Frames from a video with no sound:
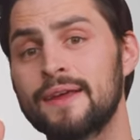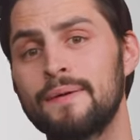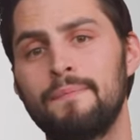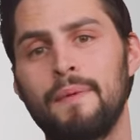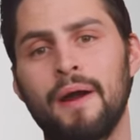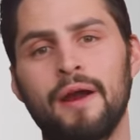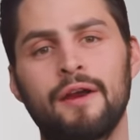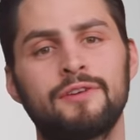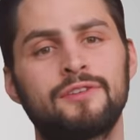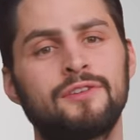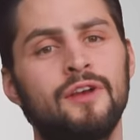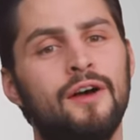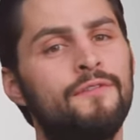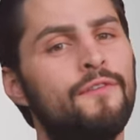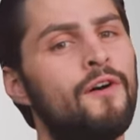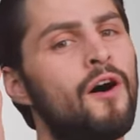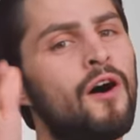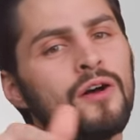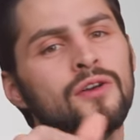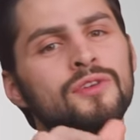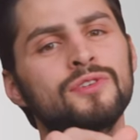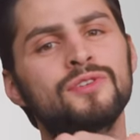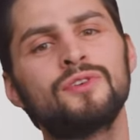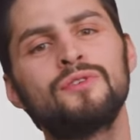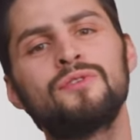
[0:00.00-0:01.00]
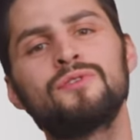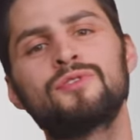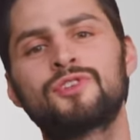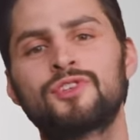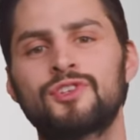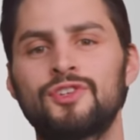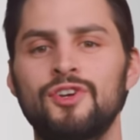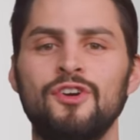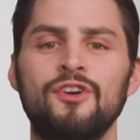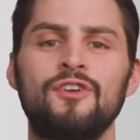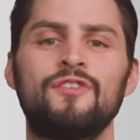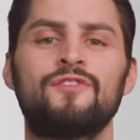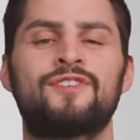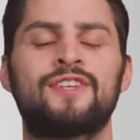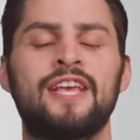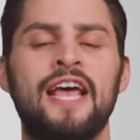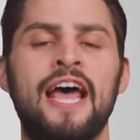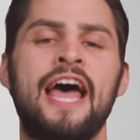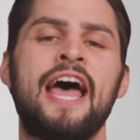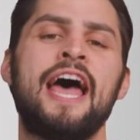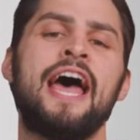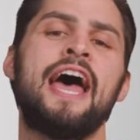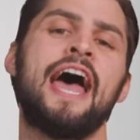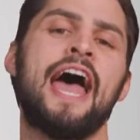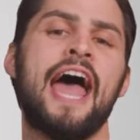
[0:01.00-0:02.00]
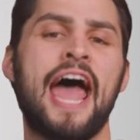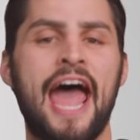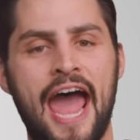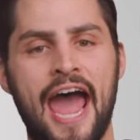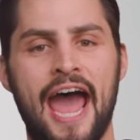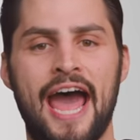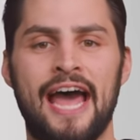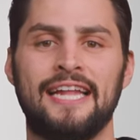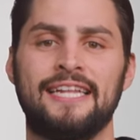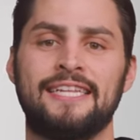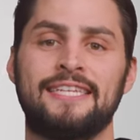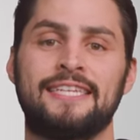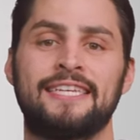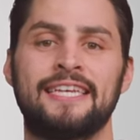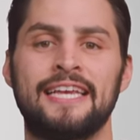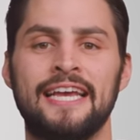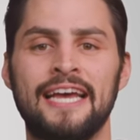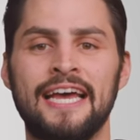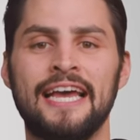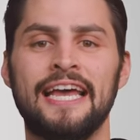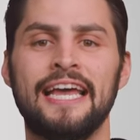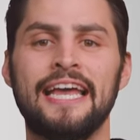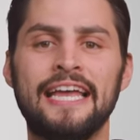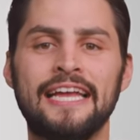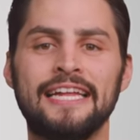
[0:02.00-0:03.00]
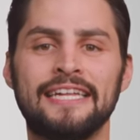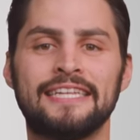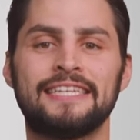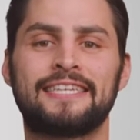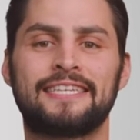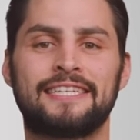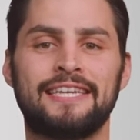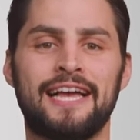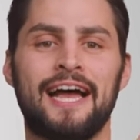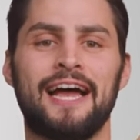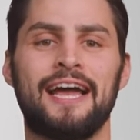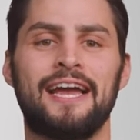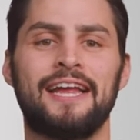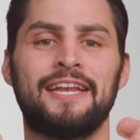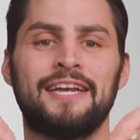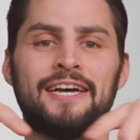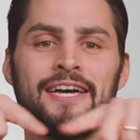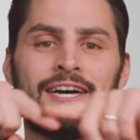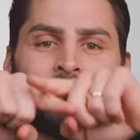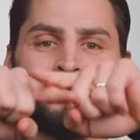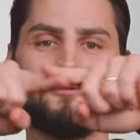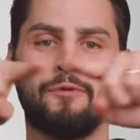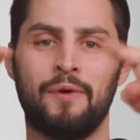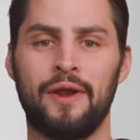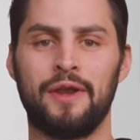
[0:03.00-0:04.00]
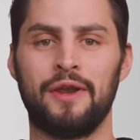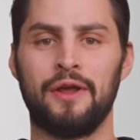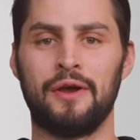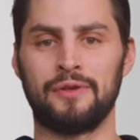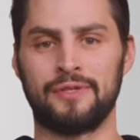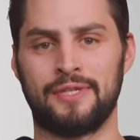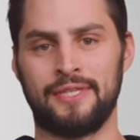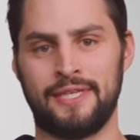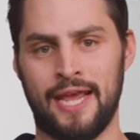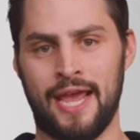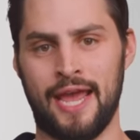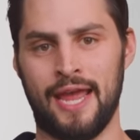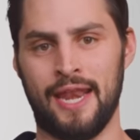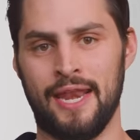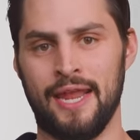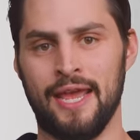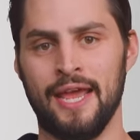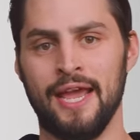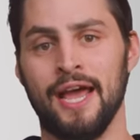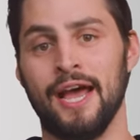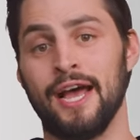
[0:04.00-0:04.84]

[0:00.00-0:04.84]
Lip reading: Microsoft also serves ads inside of Windows 10,